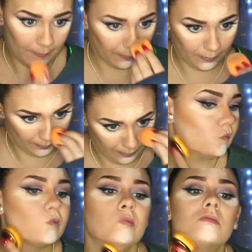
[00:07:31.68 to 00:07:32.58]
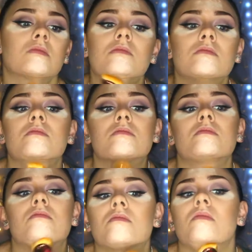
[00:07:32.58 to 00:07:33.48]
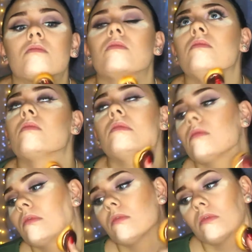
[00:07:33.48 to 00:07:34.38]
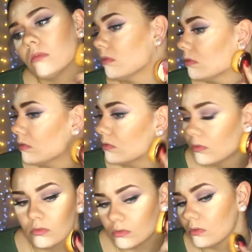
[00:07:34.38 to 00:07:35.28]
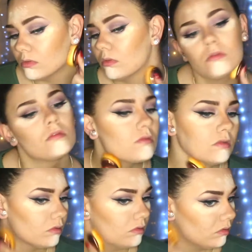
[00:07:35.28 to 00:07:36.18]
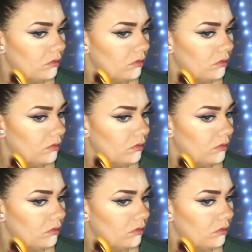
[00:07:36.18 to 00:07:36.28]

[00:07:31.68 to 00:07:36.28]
And then we're going to get our big tough brush again and do it across the chin and drag it down to our neck.